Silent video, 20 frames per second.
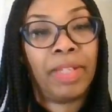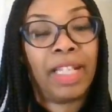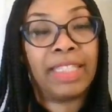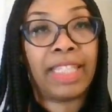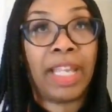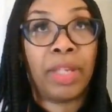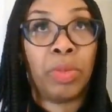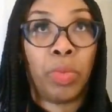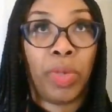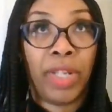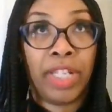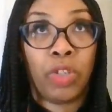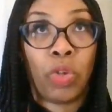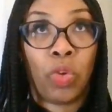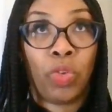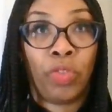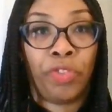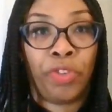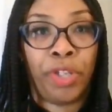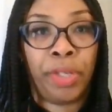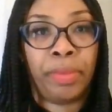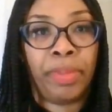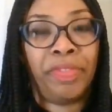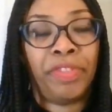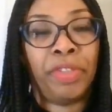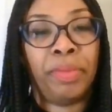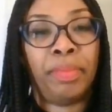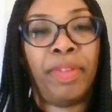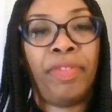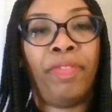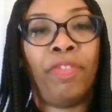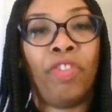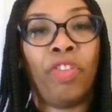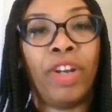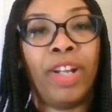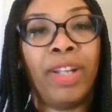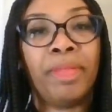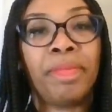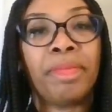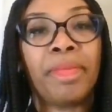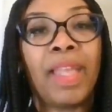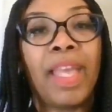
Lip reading: as I went over it with you before.